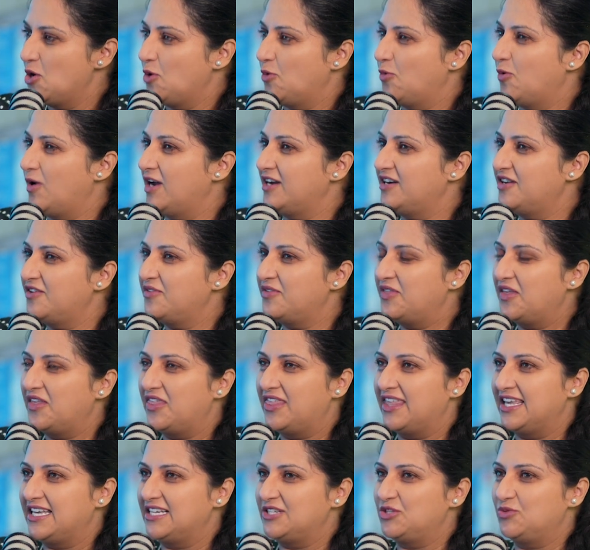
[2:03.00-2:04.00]
One of the
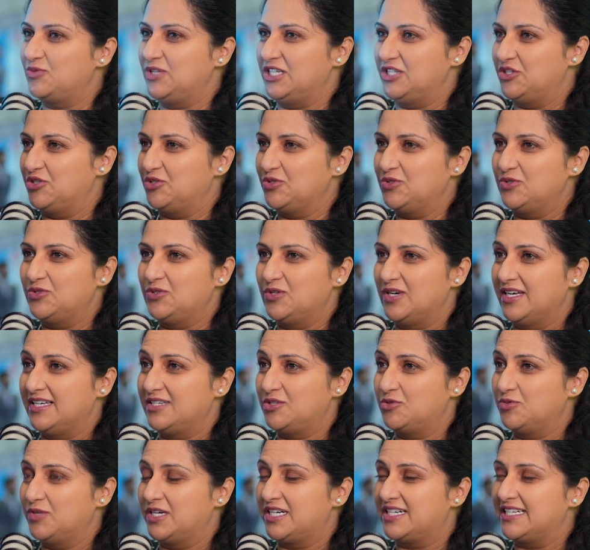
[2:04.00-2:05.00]
things we do
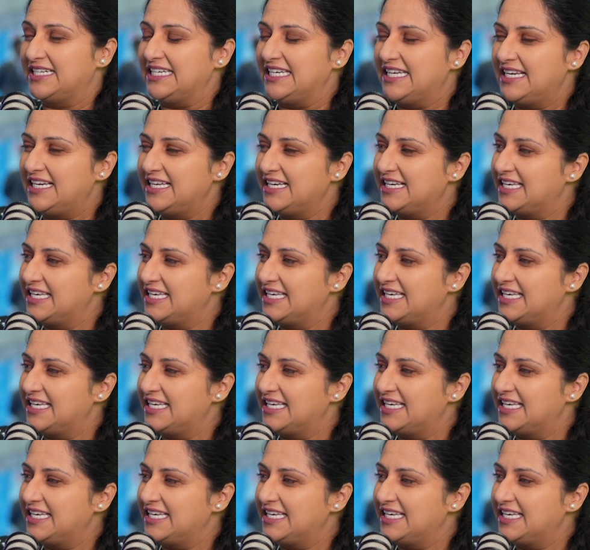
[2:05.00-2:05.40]
is we're really